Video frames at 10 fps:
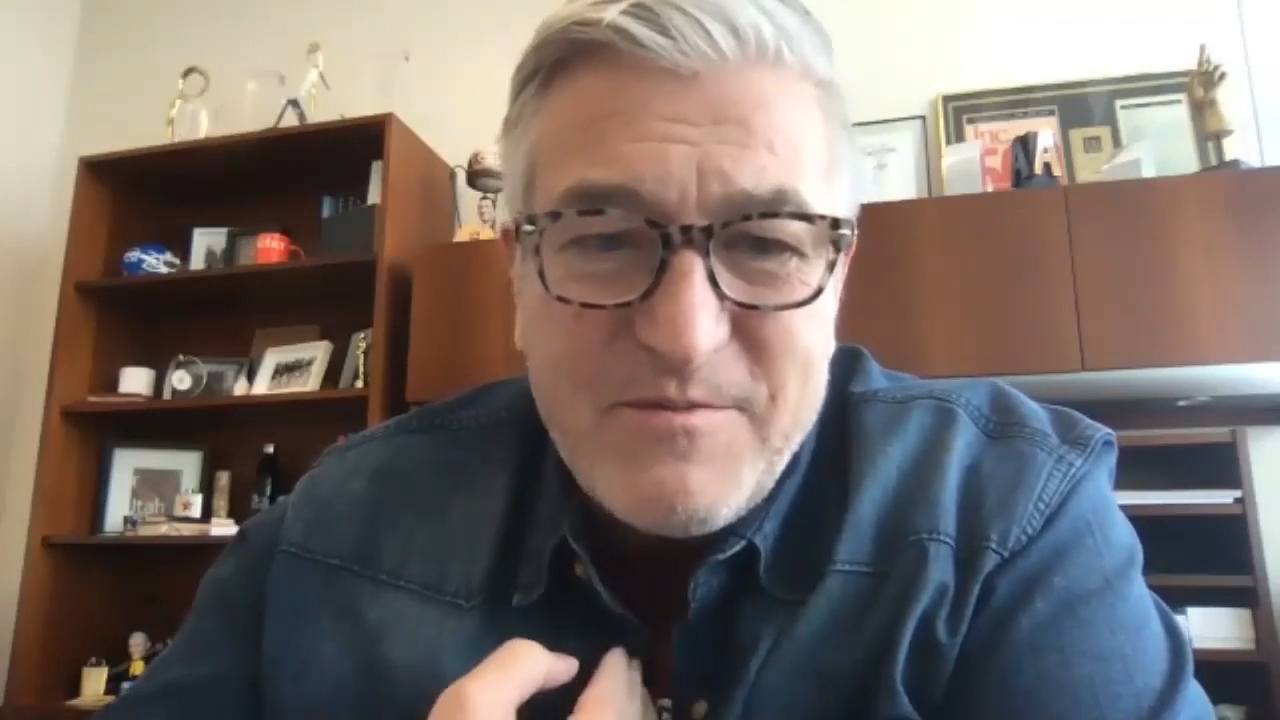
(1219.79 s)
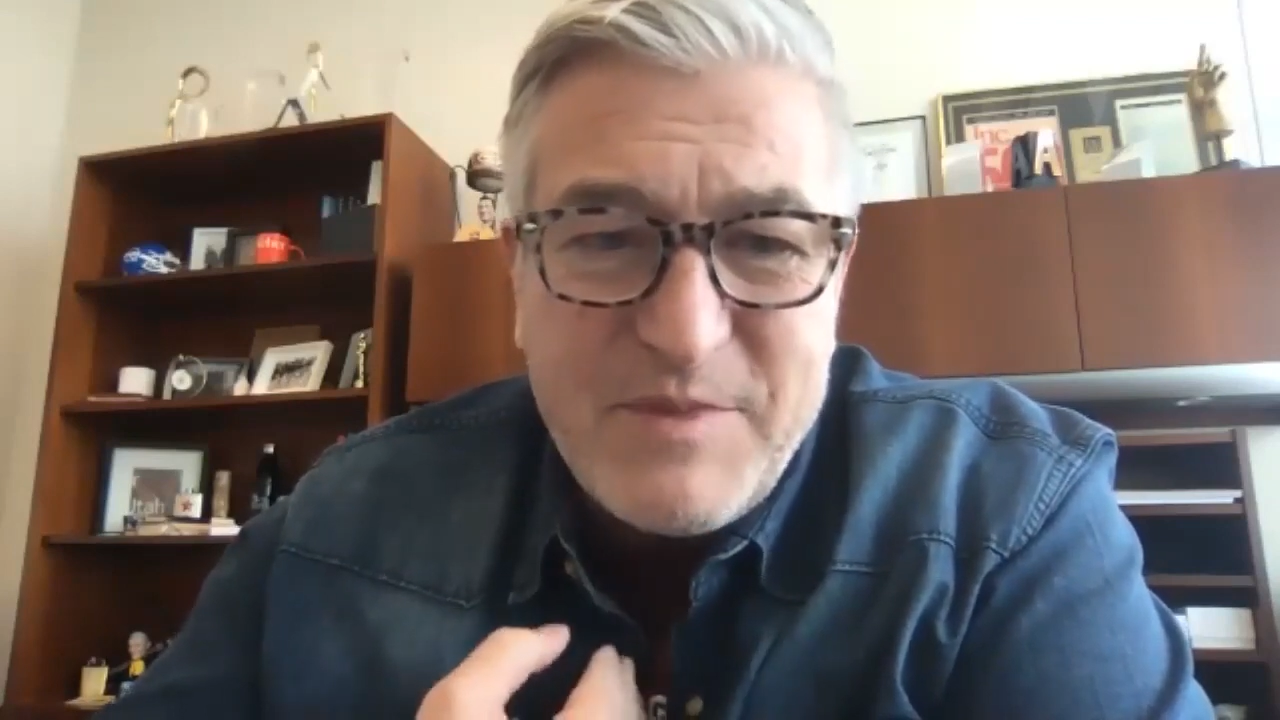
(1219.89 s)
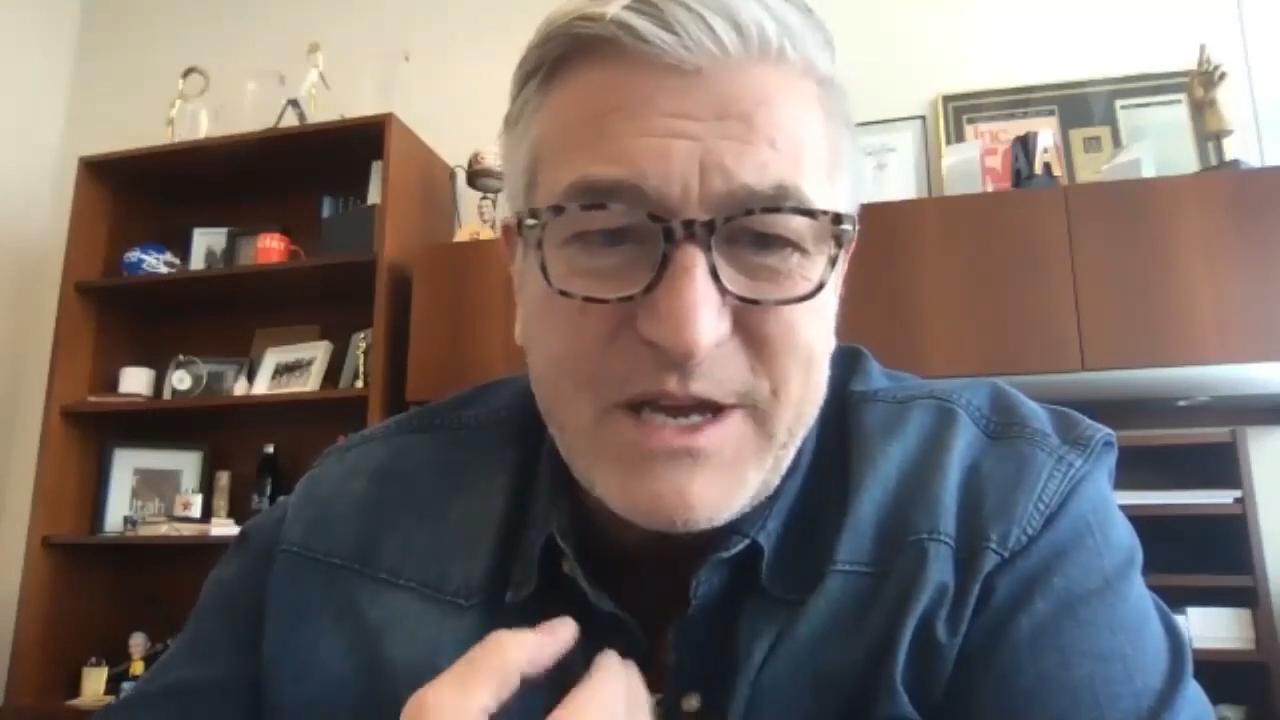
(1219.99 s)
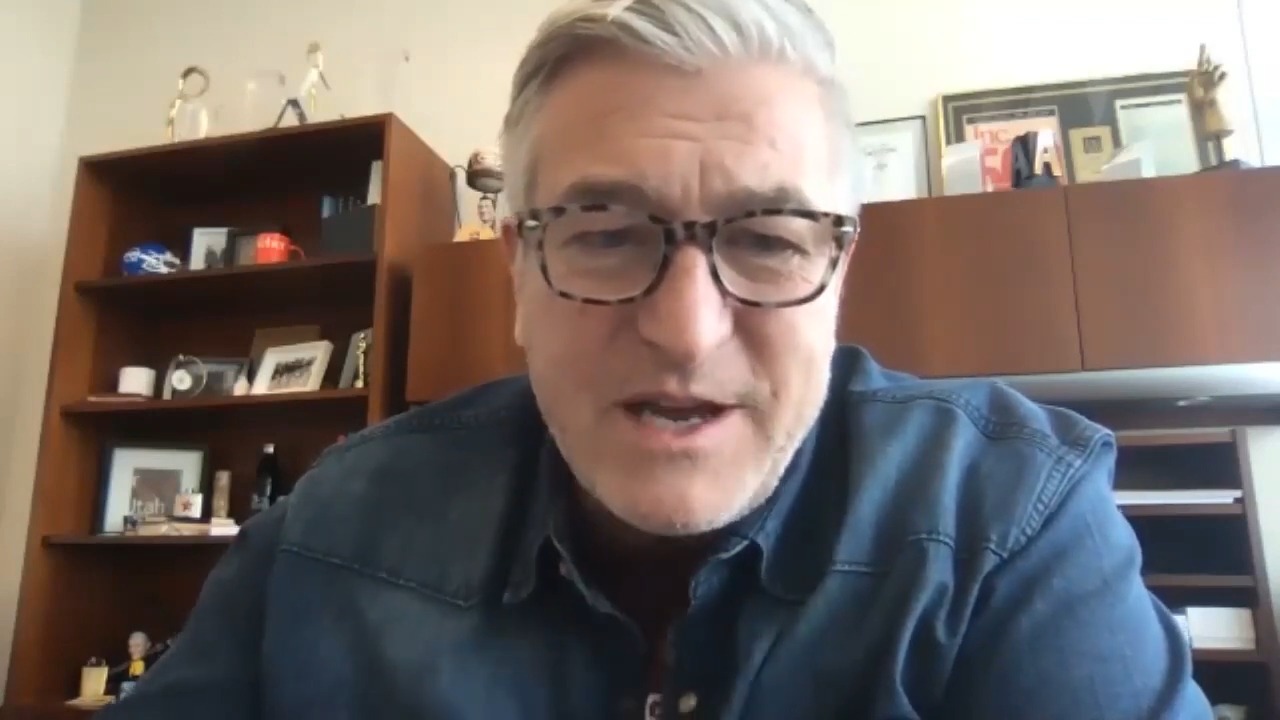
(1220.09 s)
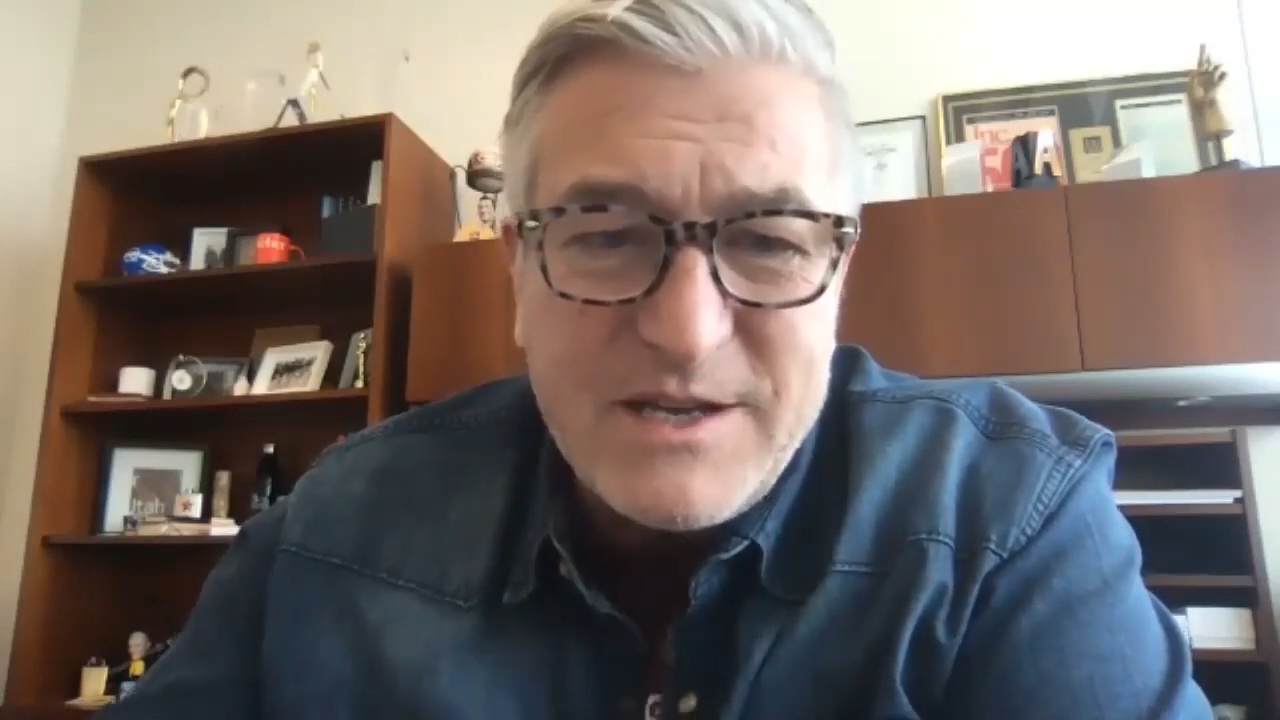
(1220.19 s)

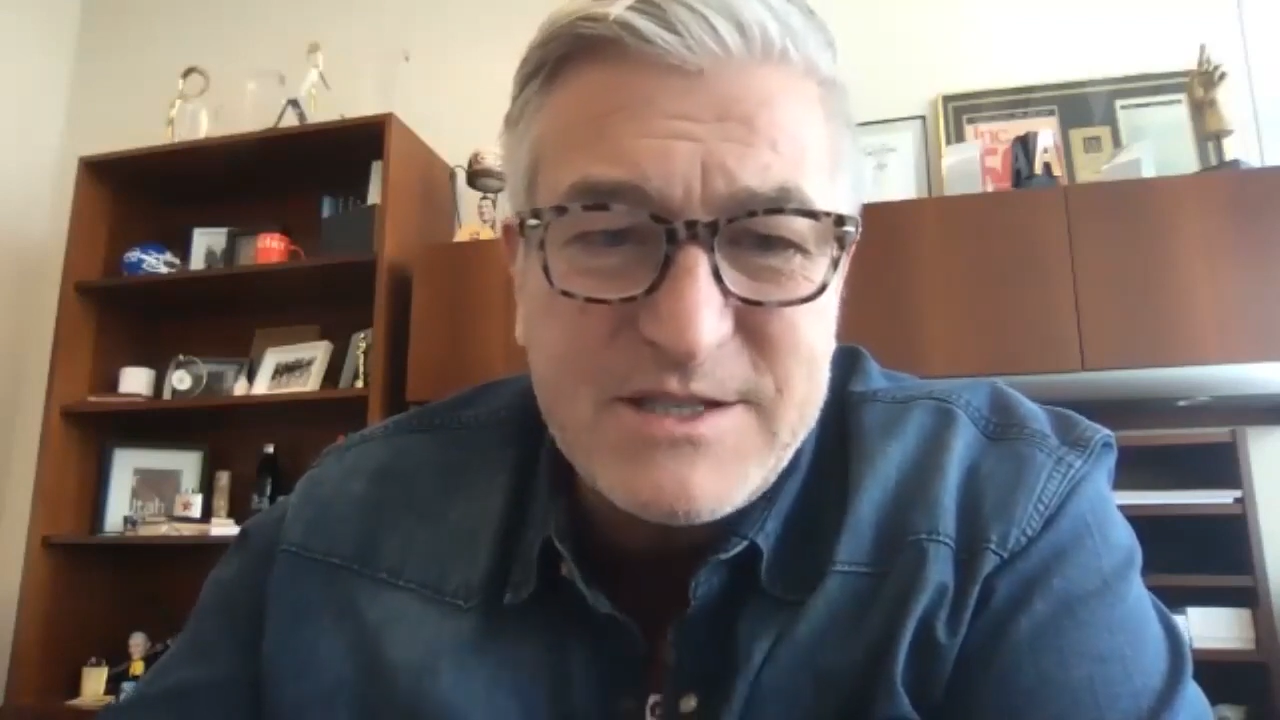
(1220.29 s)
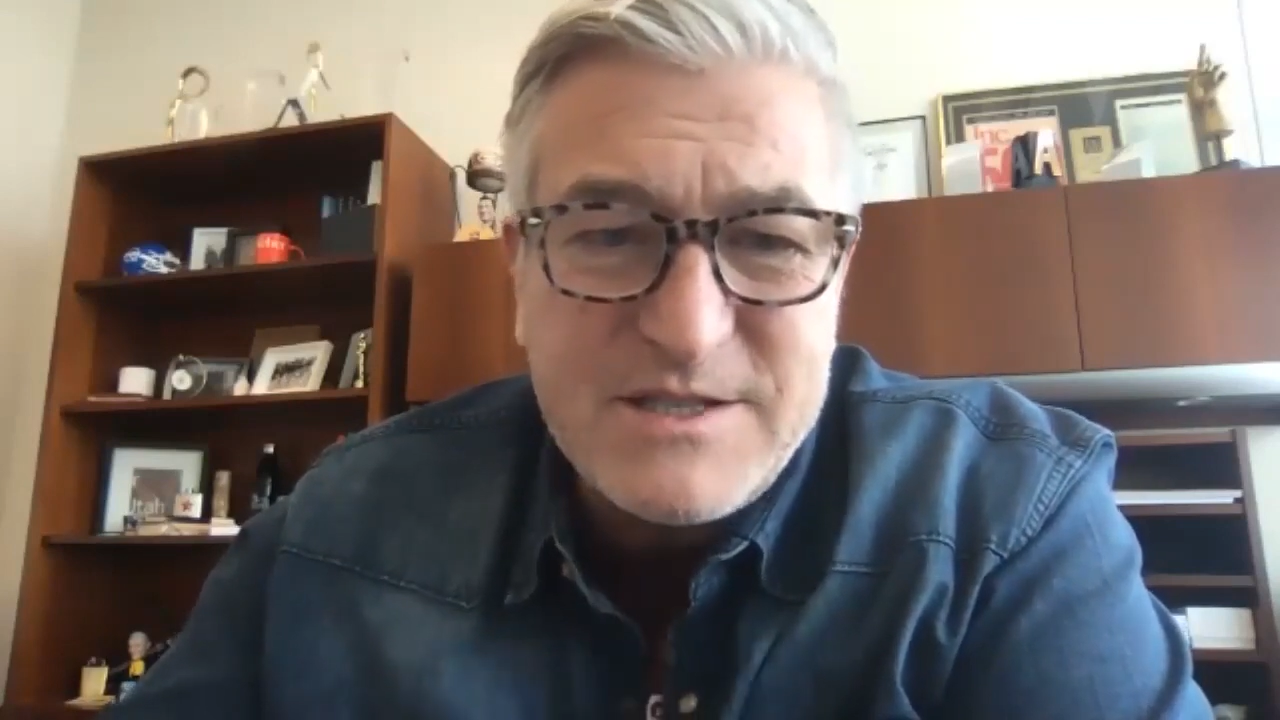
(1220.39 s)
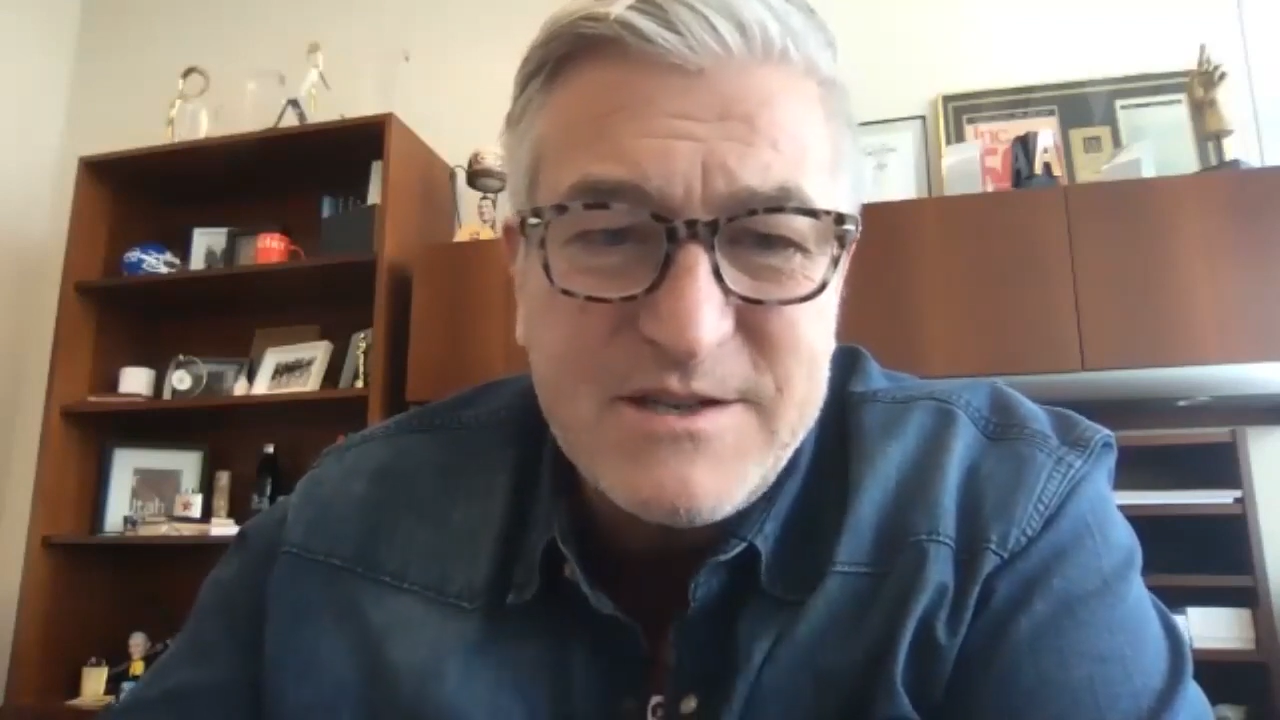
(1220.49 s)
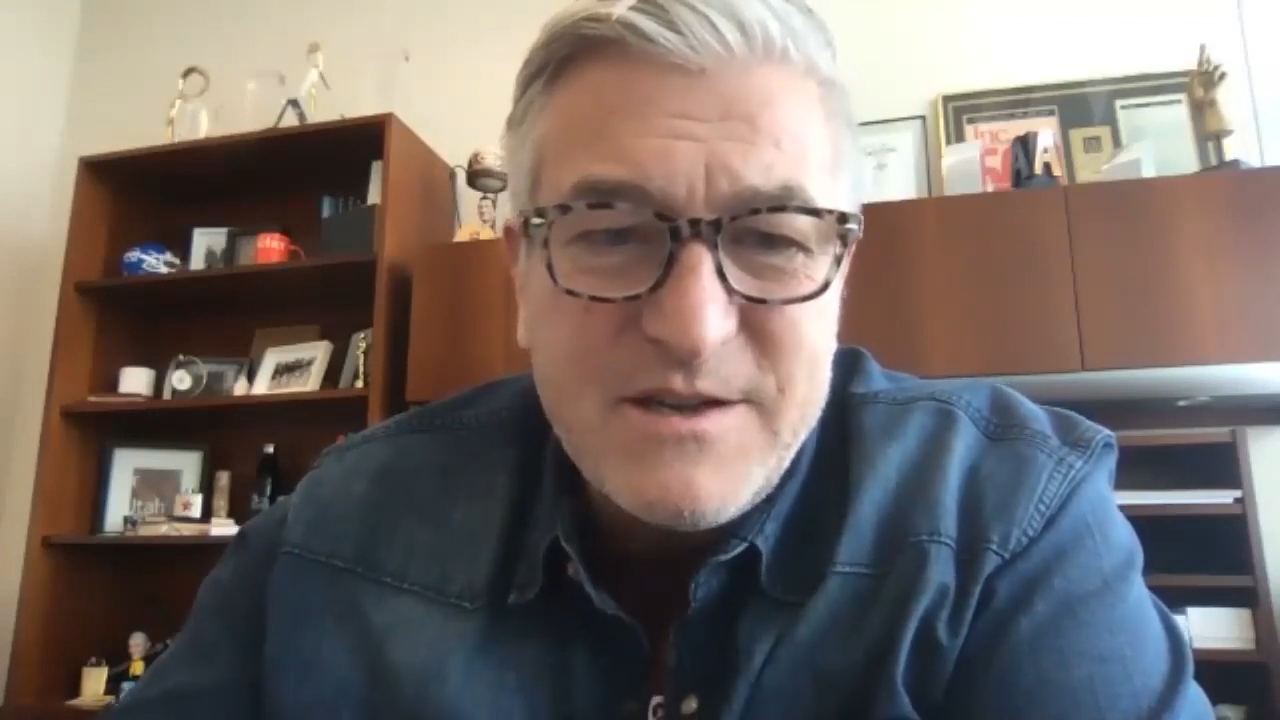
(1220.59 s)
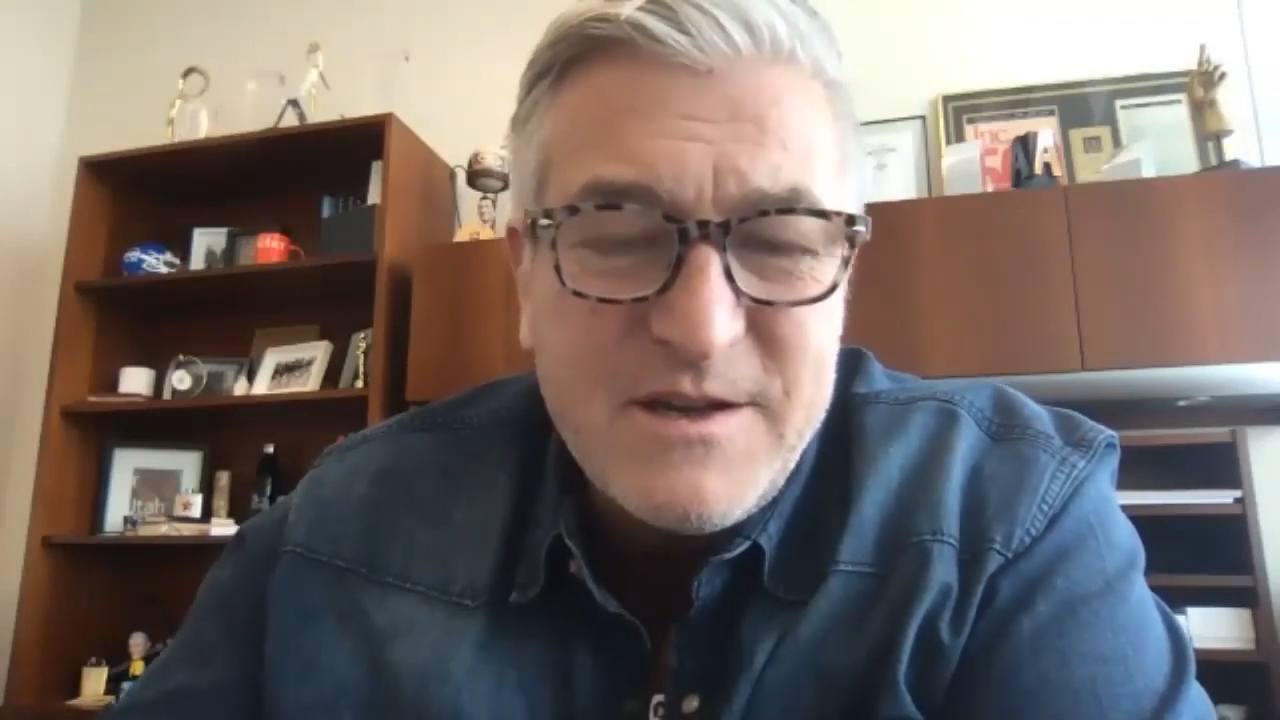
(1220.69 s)
because